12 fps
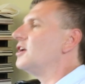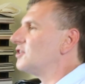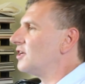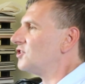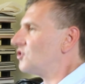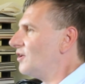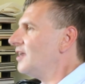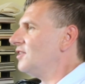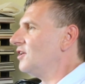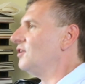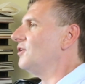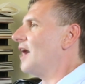So it's great
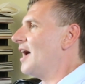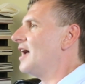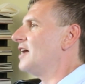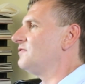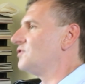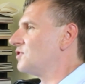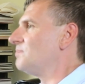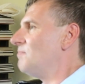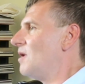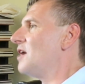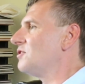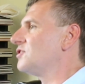that you had some
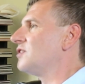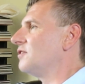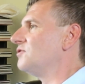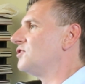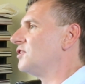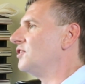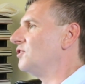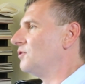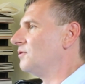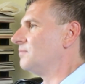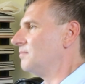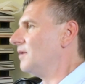milestones in
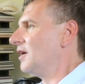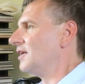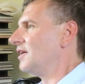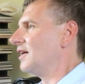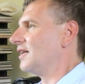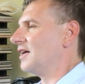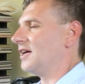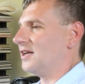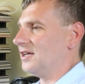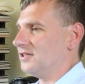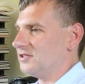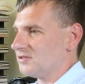your mind like that,
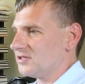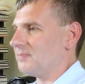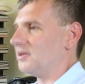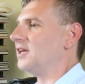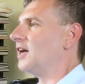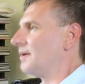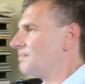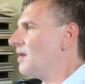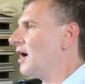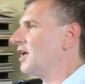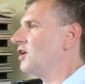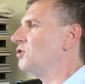and somebody like
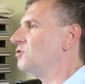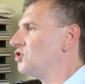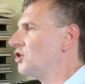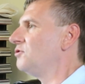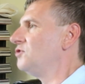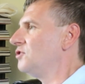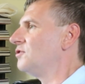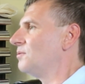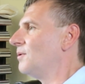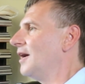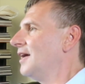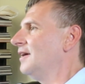Mike who showed you the
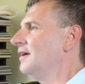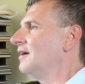way.